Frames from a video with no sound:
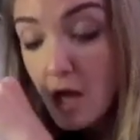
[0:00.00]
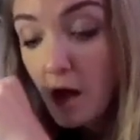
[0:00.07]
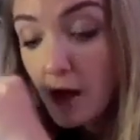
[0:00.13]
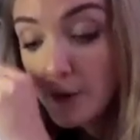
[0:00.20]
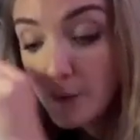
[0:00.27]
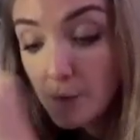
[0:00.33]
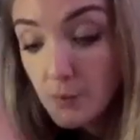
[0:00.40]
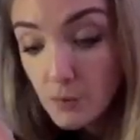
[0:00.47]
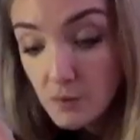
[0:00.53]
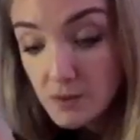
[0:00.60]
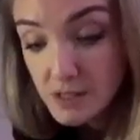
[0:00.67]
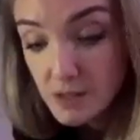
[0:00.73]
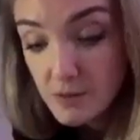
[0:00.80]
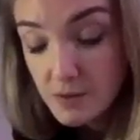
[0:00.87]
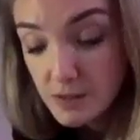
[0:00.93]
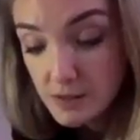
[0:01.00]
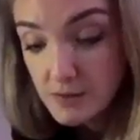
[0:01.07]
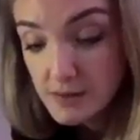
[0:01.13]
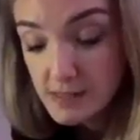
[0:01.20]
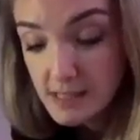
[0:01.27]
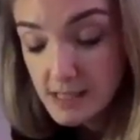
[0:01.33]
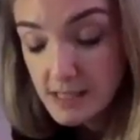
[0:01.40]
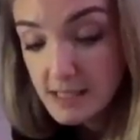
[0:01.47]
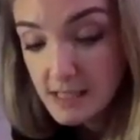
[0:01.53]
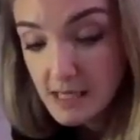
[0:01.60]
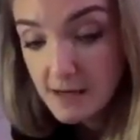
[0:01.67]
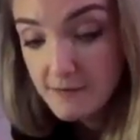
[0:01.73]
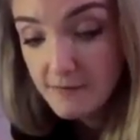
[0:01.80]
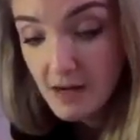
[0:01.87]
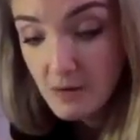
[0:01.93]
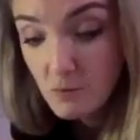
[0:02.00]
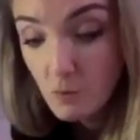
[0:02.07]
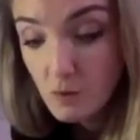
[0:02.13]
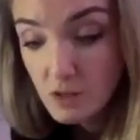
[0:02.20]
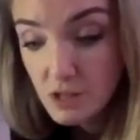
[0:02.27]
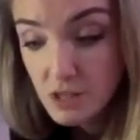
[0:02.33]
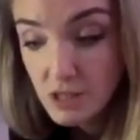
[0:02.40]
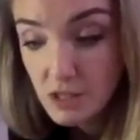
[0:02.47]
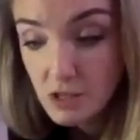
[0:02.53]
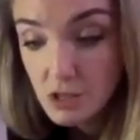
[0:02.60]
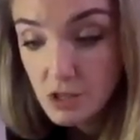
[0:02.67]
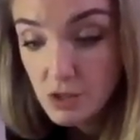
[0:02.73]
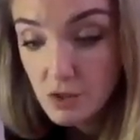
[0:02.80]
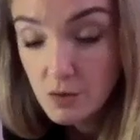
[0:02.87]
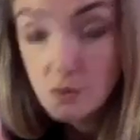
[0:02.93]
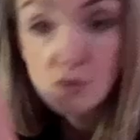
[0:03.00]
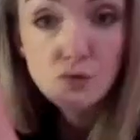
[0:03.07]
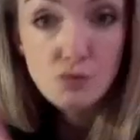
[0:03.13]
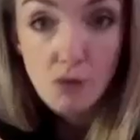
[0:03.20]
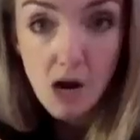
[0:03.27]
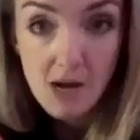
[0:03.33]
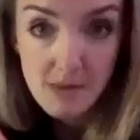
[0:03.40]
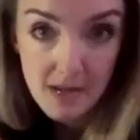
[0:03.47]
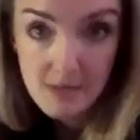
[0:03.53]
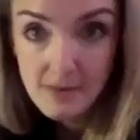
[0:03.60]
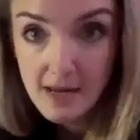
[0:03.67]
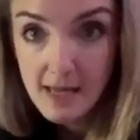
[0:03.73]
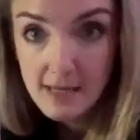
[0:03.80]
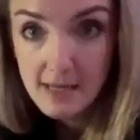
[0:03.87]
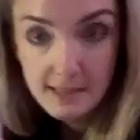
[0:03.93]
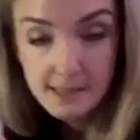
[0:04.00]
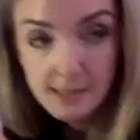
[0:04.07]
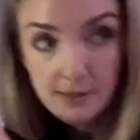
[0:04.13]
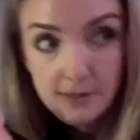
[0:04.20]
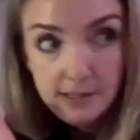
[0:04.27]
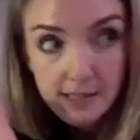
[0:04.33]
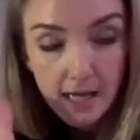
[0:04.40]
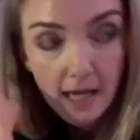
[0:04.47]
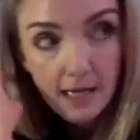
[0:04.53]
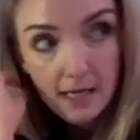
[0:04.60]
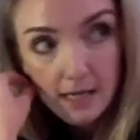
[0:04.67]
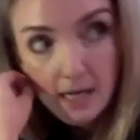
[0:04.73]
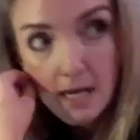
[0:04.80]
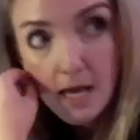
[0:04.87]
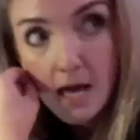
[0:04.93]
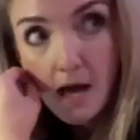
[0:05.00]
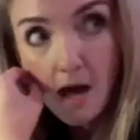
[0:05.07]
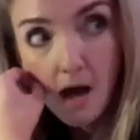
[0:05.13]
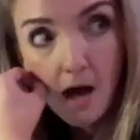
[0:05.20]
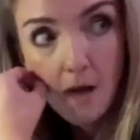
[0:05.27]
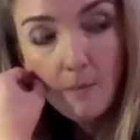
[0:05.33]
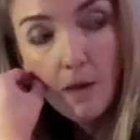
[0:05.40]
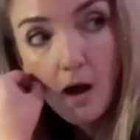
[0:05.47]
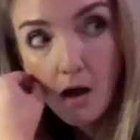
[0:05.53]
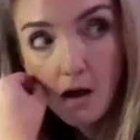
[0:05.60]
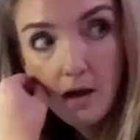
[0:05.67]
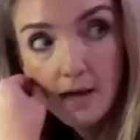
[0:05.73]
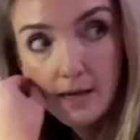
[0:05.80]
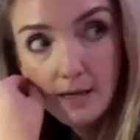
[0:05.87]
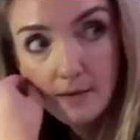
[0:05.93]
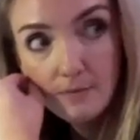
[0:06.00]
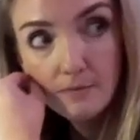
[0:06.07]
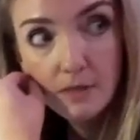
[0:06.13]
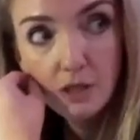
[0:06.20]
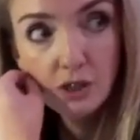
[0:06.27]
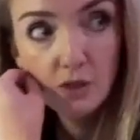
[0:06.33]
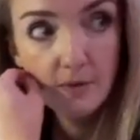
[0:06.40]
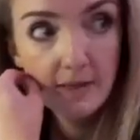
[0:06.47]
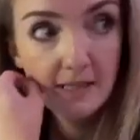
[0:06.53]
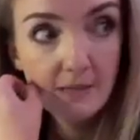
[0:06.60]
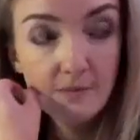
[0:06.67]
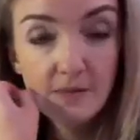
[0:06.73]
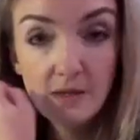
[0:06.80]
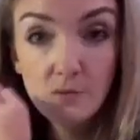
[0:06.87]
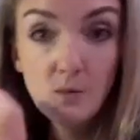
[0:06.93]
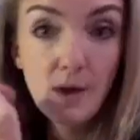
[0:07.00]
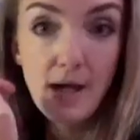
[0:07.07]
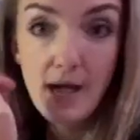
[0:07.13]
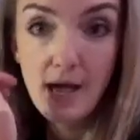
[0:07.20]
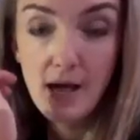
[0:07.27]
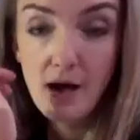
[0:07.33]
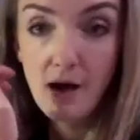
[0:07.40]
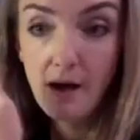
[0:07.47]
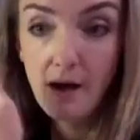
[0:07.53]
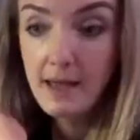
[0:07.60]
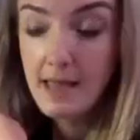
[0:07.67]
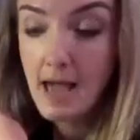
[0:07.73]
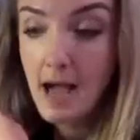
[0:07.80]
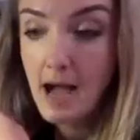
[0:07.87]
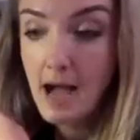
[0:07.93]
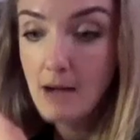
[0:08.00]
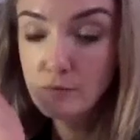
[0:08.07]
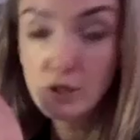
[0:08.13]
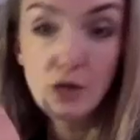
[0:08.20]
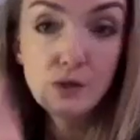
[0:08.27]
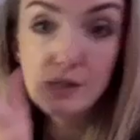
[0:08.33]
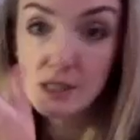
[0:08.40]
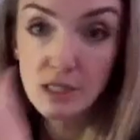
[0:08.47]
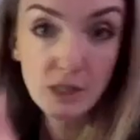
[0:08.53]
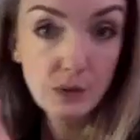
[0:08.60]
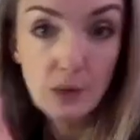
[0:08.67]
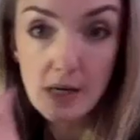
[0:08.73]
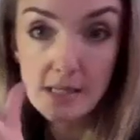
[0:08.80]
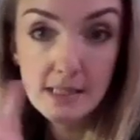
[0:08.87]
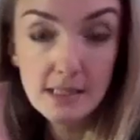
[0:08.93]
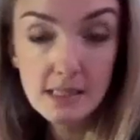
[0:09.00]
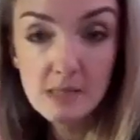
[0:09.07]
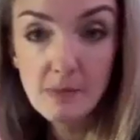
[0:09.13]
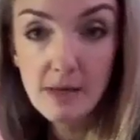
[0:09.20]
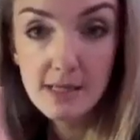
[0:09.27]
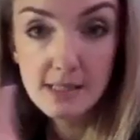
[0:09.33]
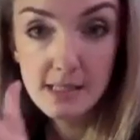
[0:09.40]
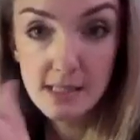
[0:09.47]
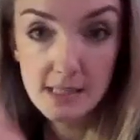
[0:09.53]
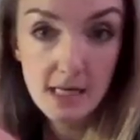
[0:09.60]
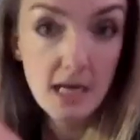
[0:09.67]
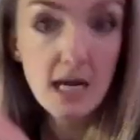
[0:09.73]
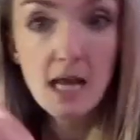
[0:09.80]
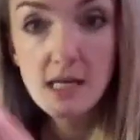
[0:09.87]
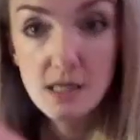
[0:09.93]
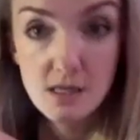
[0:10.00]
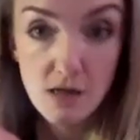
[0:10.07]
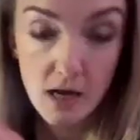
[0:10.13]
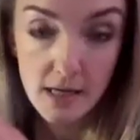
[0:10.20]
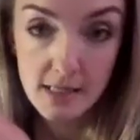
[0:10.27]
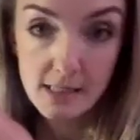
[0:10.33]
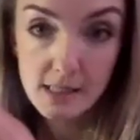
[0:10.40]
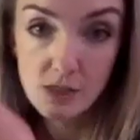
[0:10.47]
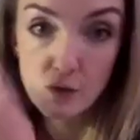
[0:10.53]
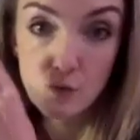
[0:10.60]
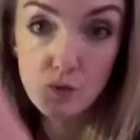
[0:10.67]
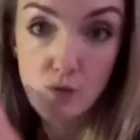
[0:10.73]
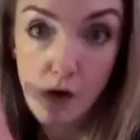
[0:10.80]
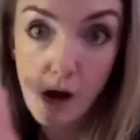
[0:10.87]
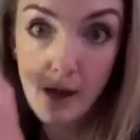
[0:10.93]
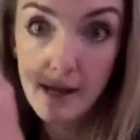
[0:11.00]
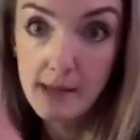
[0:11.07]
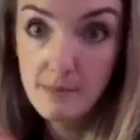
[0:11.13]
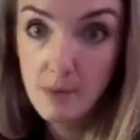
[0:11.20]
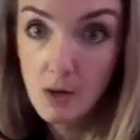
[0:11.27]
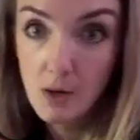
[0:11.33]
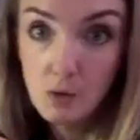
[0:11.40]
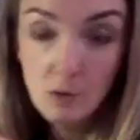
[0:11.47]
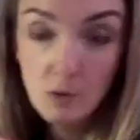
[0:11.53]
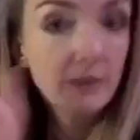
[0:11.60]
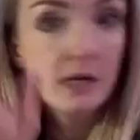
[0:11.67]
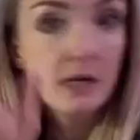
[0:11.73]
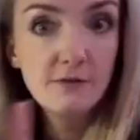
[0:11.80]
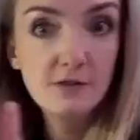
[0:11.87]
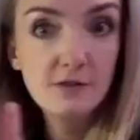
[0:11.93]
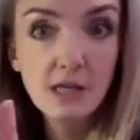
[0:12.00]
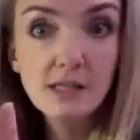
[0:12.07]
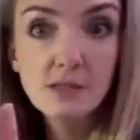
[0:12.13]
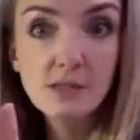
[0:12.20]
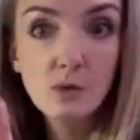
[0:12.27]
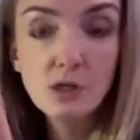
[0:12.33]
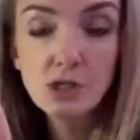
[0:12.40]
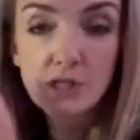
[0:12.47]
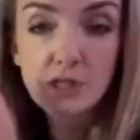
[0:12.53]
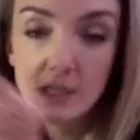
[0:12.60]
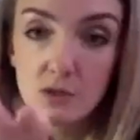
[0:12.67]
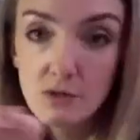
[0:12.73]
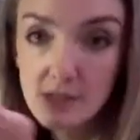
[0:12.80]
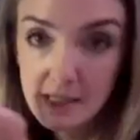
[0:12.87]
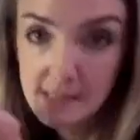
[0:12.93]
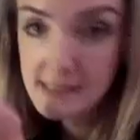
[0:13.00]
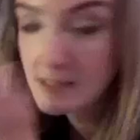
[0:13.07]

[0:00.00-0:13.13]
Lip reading: I also use it if I'm wanting to dry my blades. So say I'm doing something where I am toasting and grinding spices and I need a nice dry bowl, but I've just washed it or done